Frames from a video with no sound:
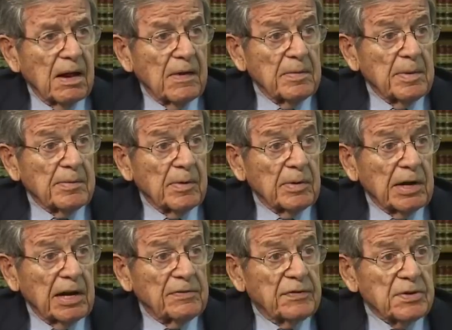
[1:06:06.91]
I remember
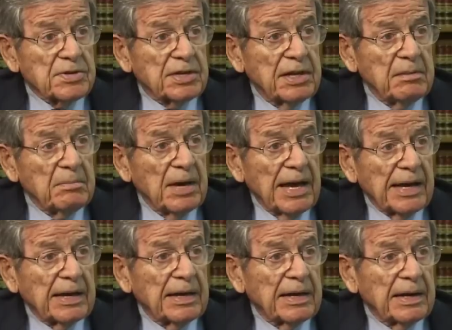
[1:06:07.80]
when I first came
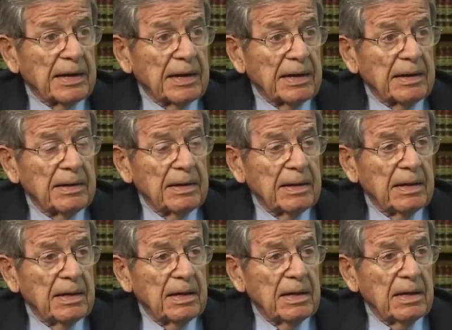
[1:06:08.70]
back, uh,
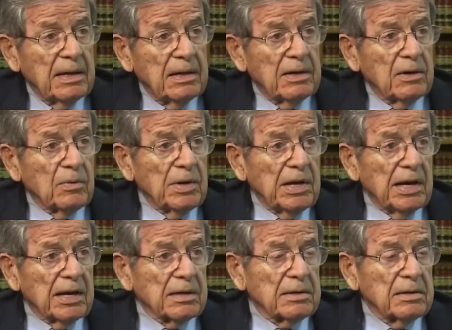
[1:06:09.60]
you know, we
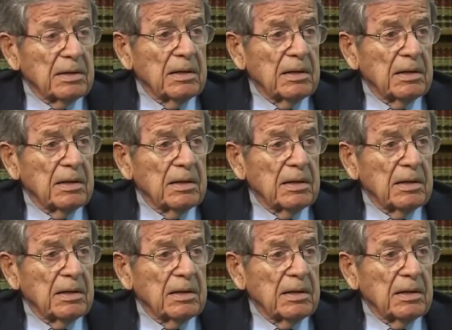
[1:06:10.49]
had a